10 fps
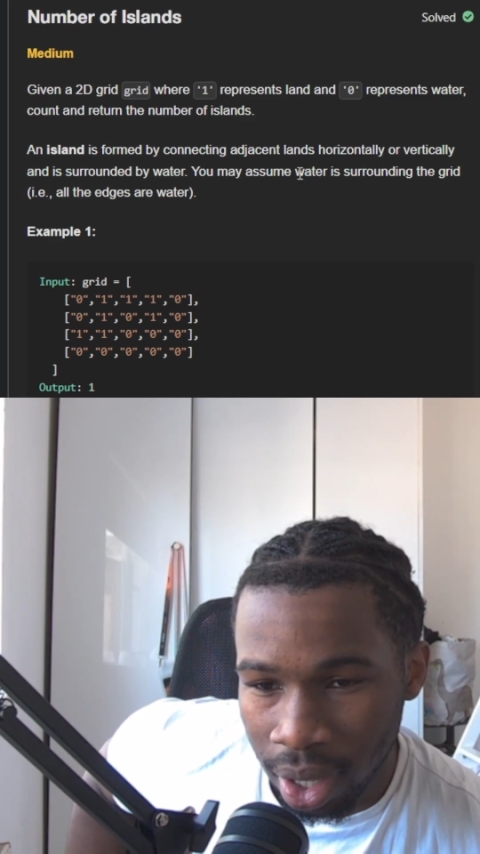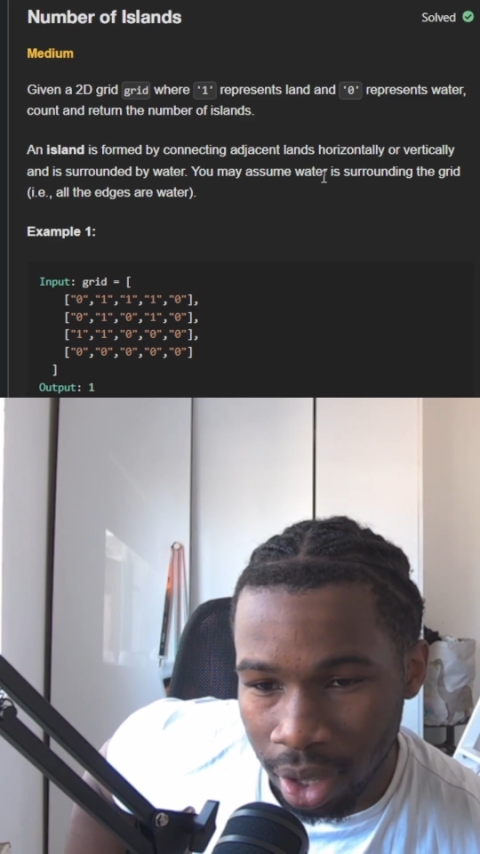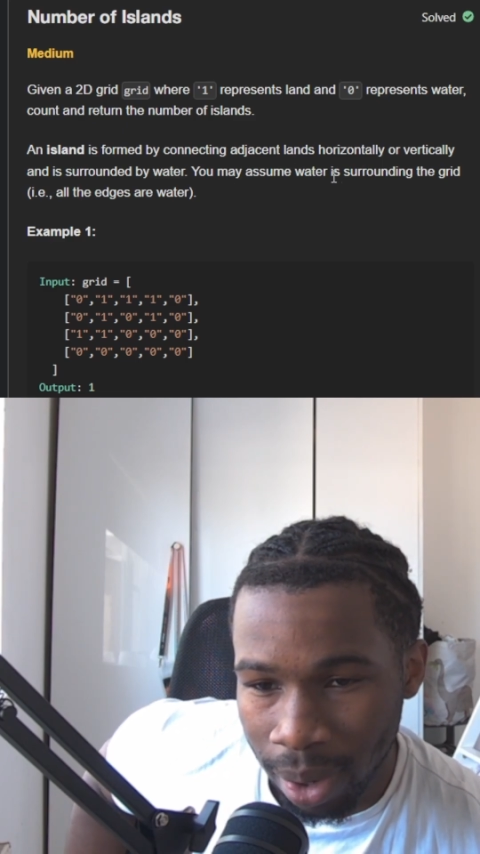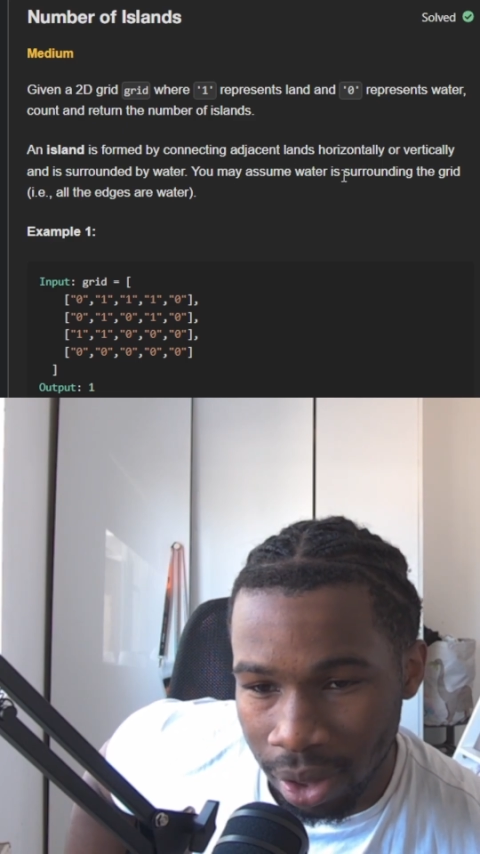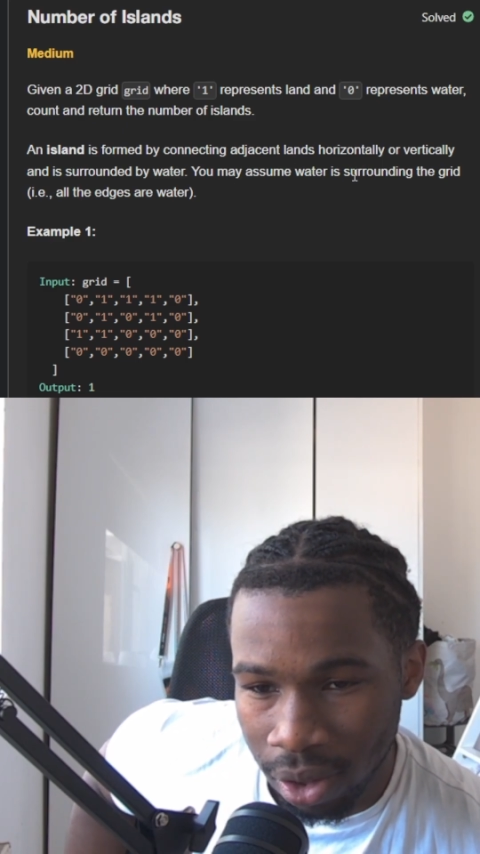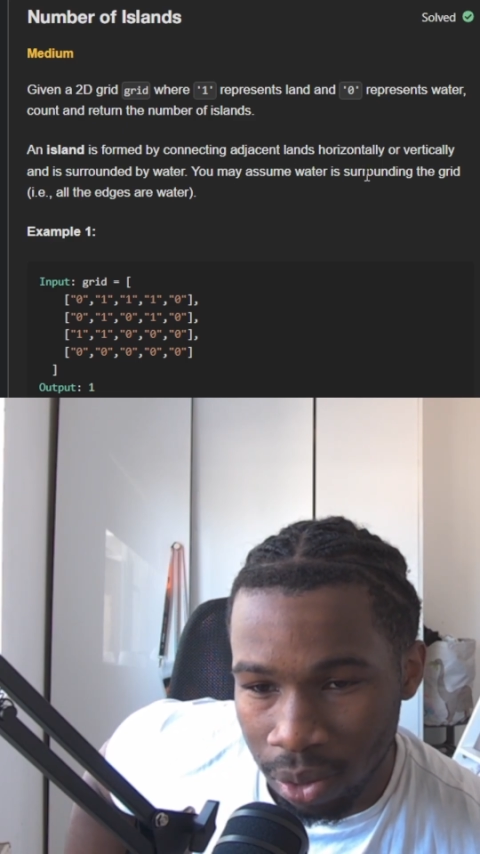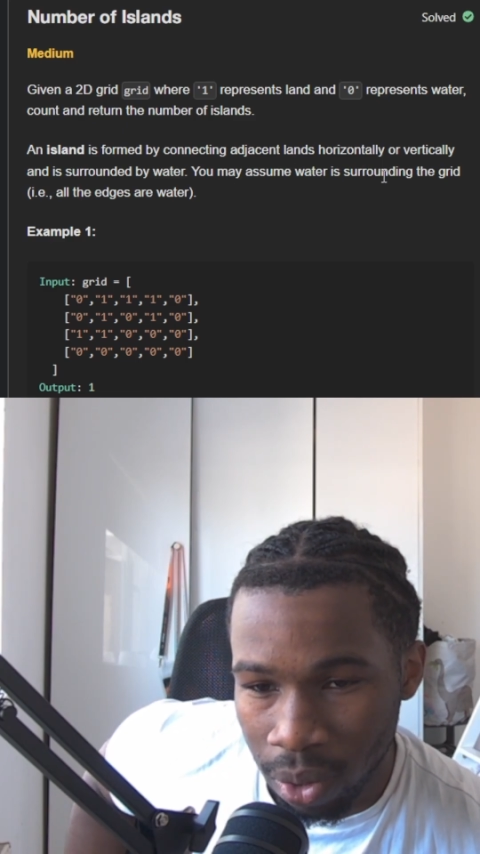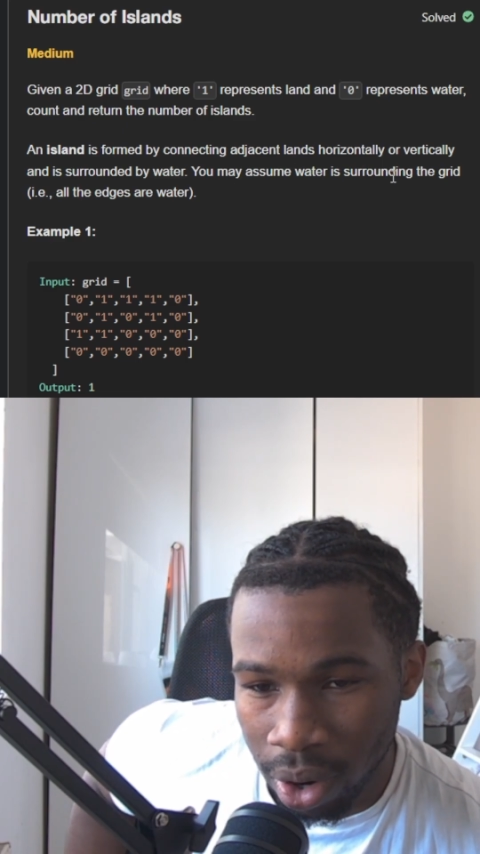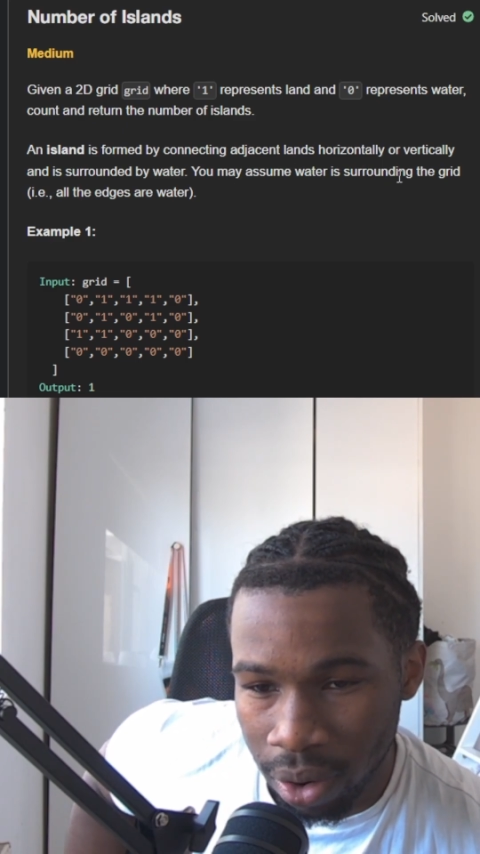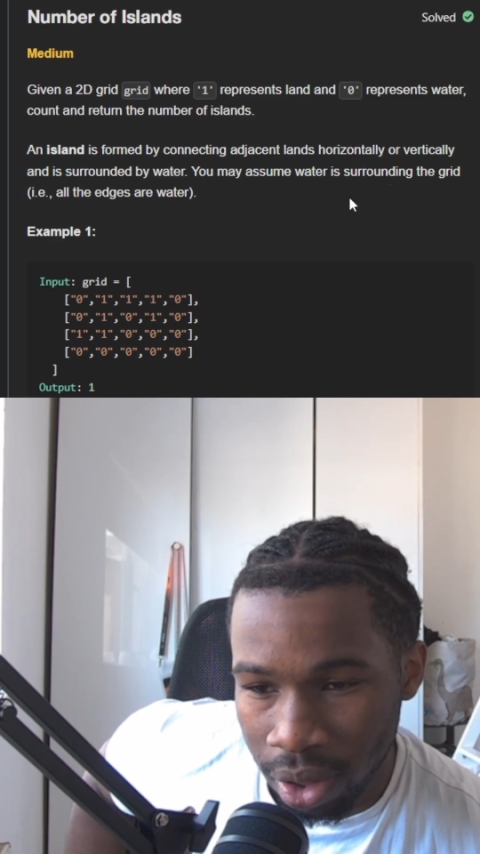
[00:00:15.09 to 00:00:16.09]
You may assume
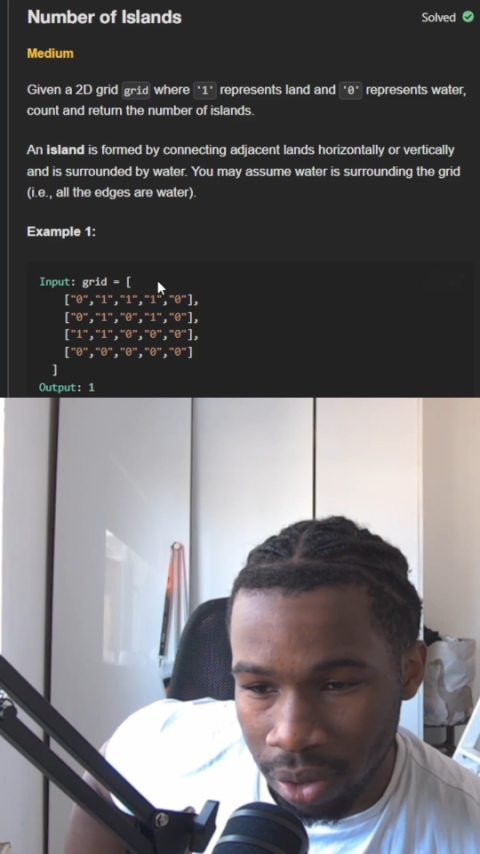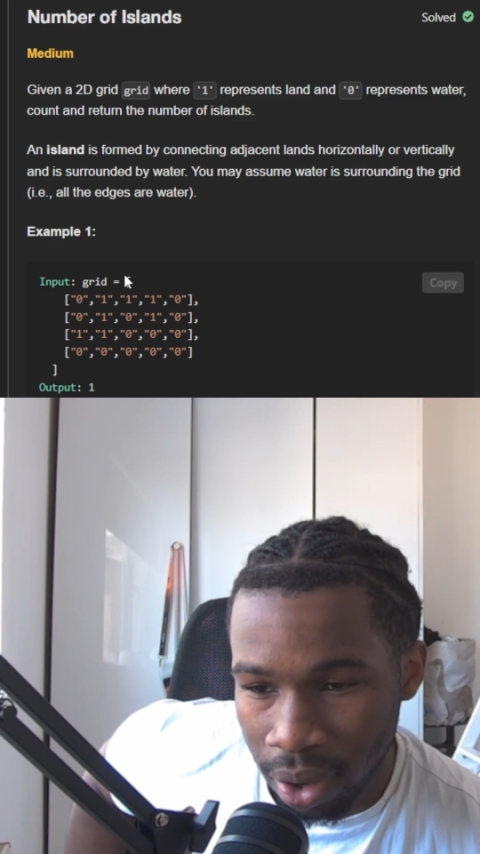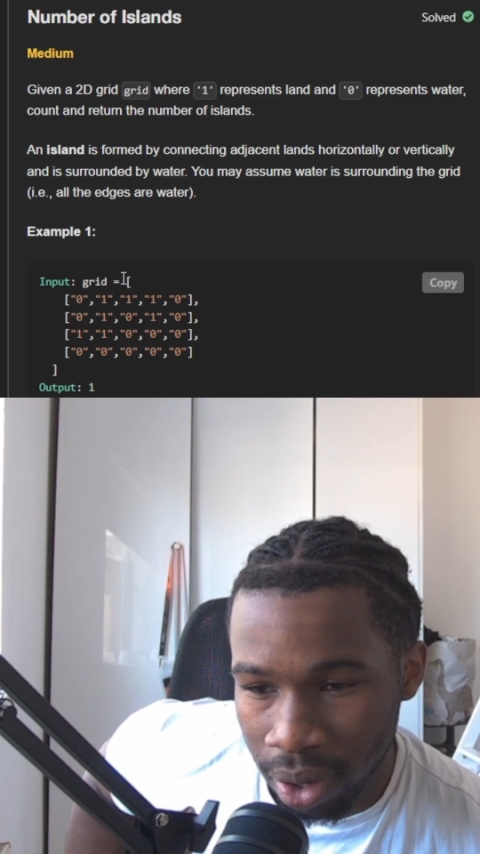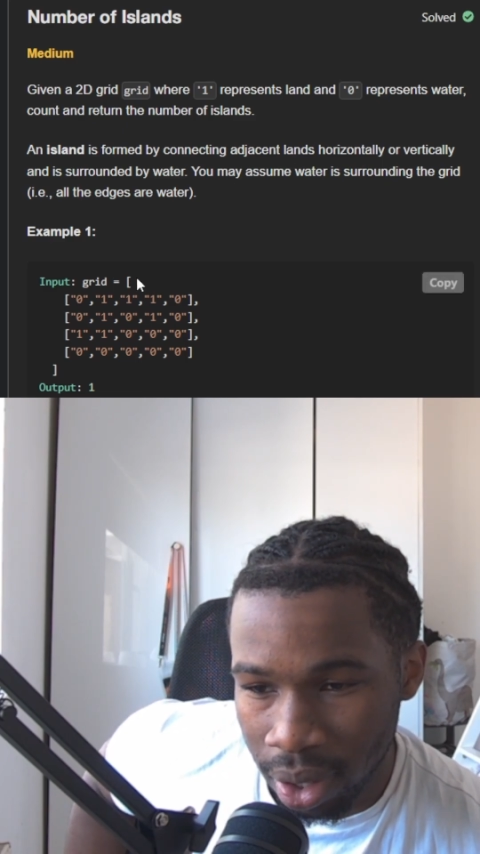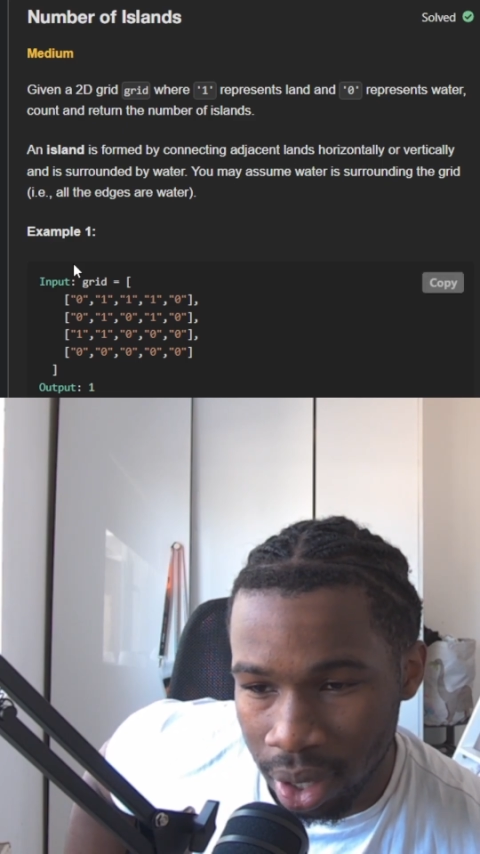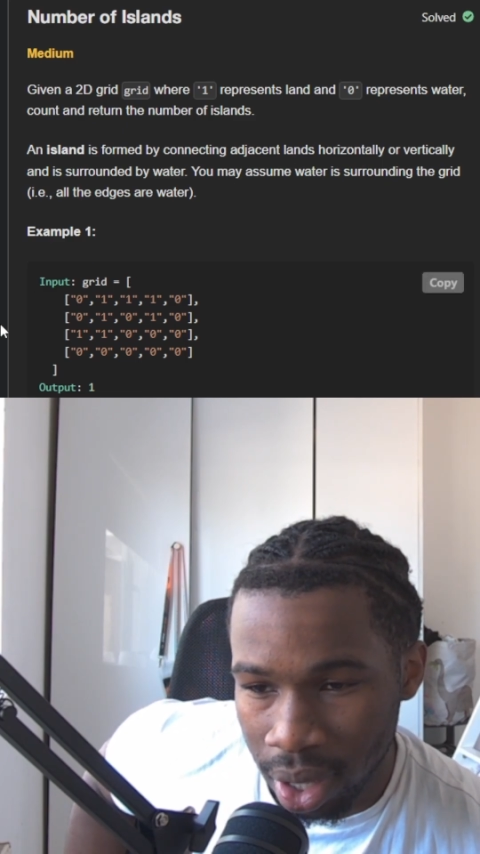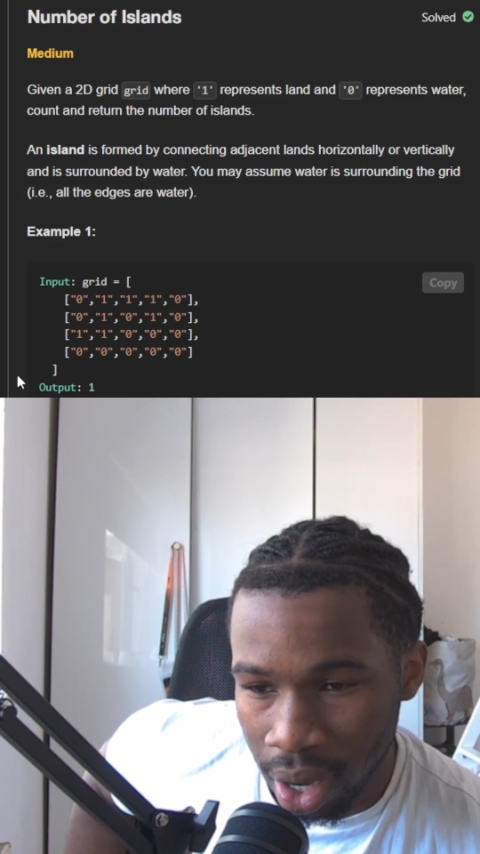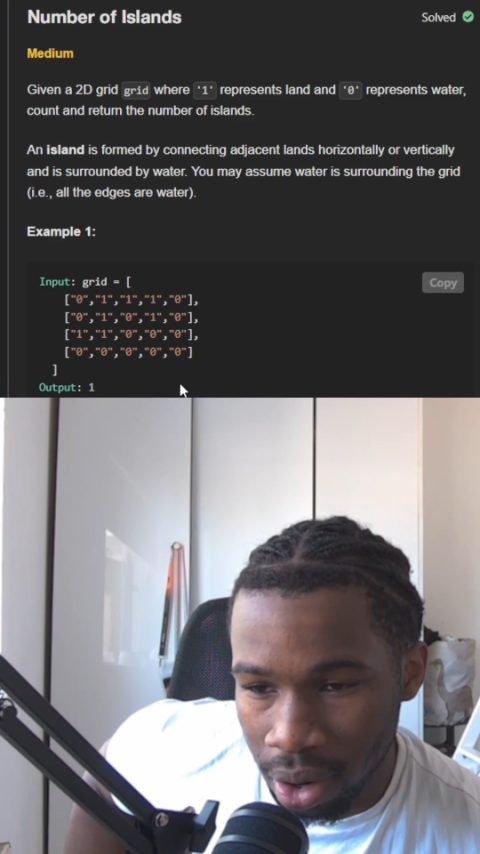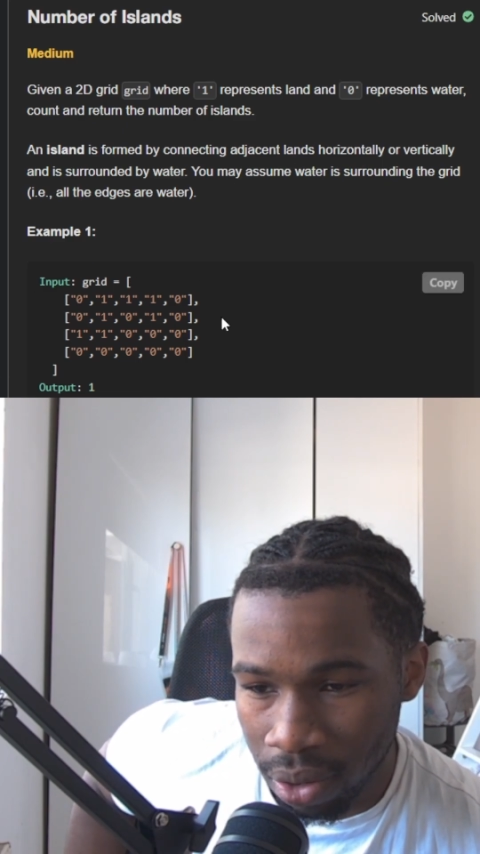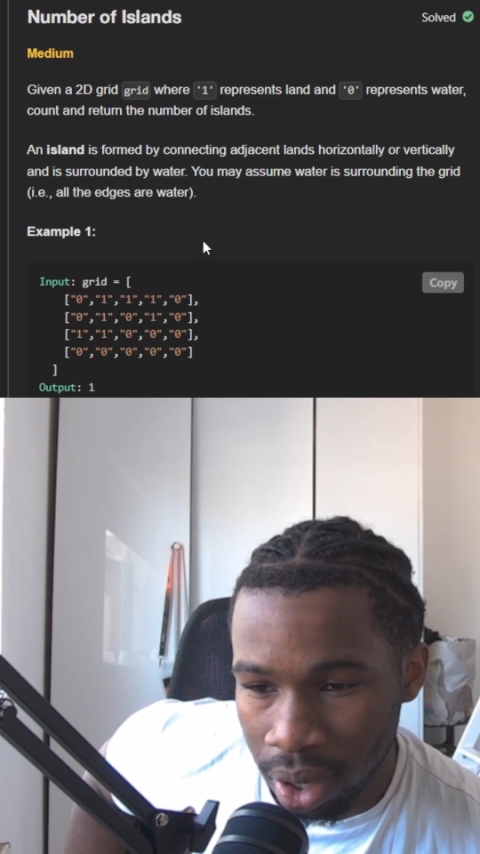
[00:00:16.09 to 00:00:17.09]
water is surrounding the
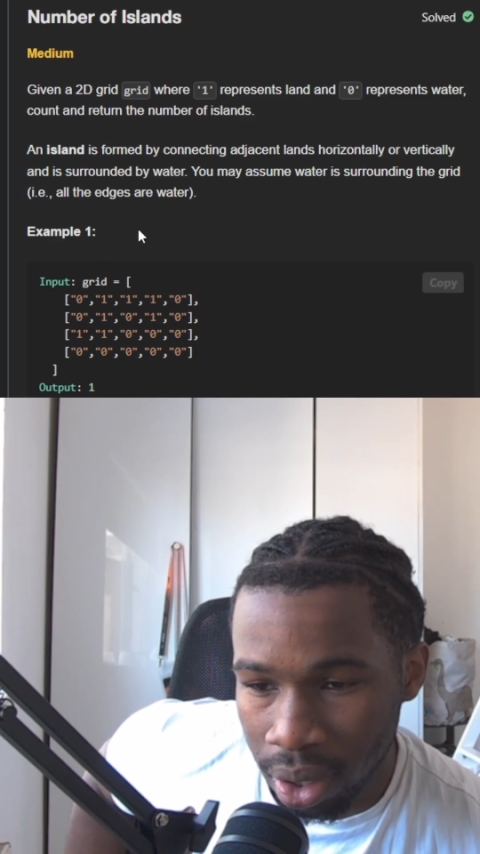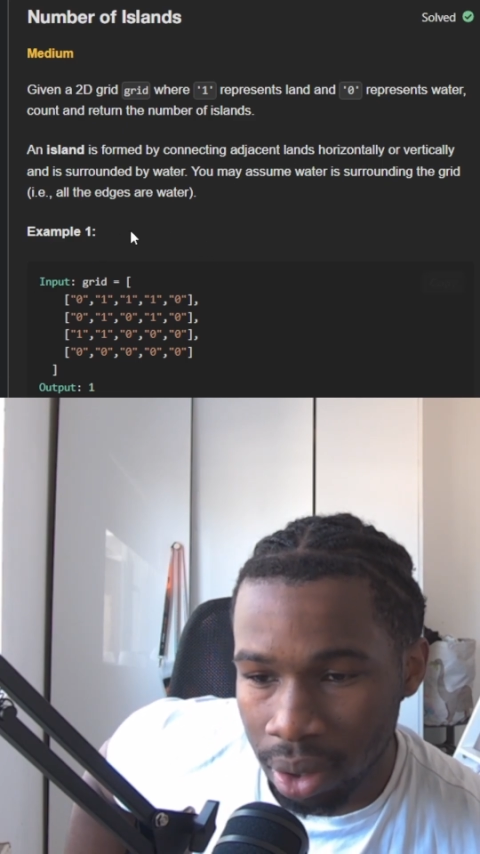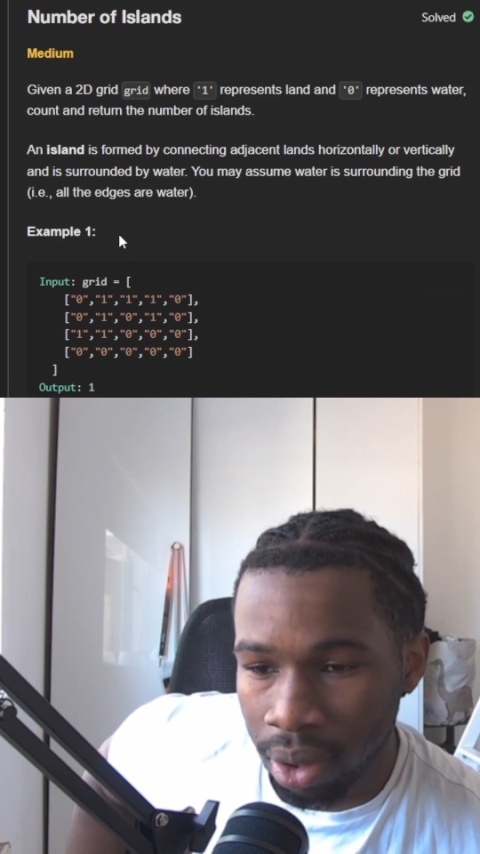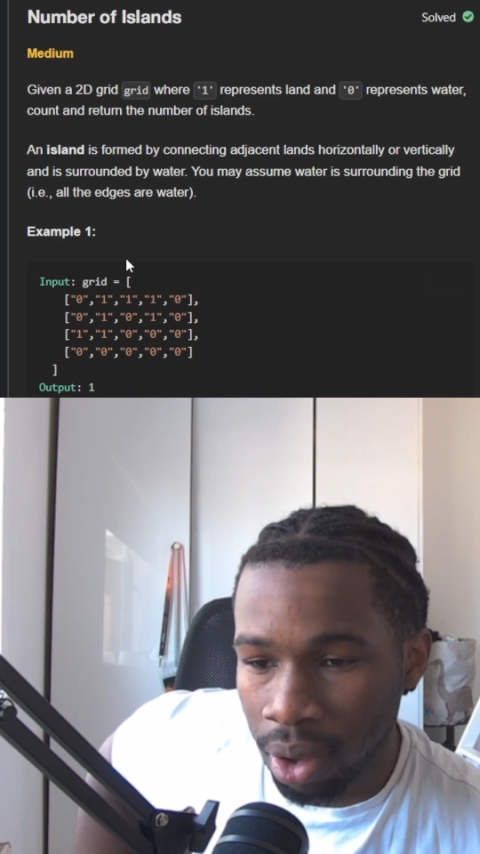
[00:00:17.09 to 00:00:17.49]
entire grid.